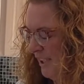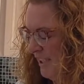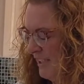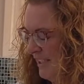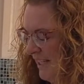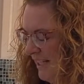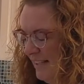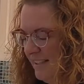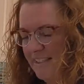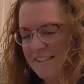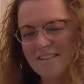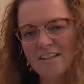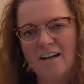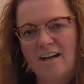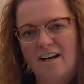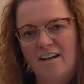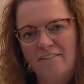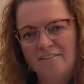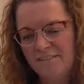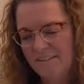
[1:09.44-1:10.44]
to take this
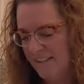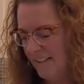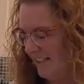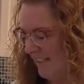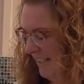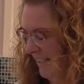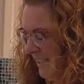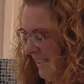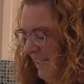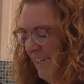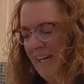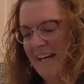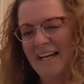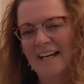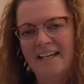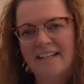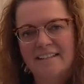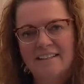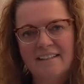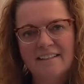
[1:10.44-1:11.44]
off the heat and
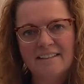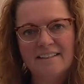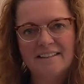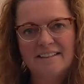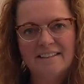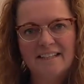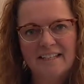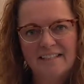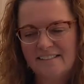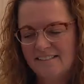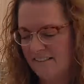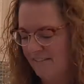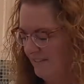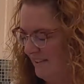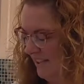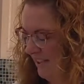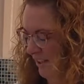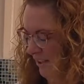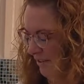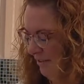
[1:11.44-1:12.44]
add the next of
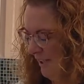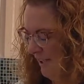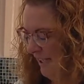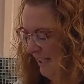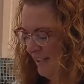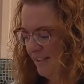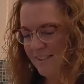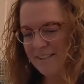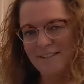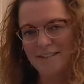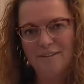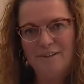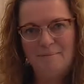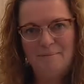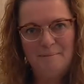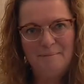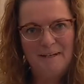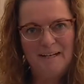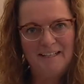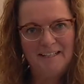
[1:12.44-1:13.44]
the ingredients. So I'll
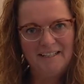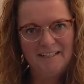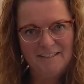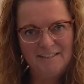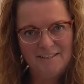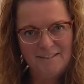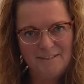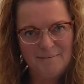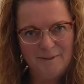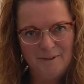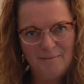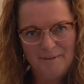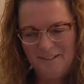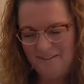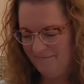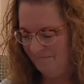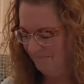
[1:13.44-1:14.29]
be back in just a moment.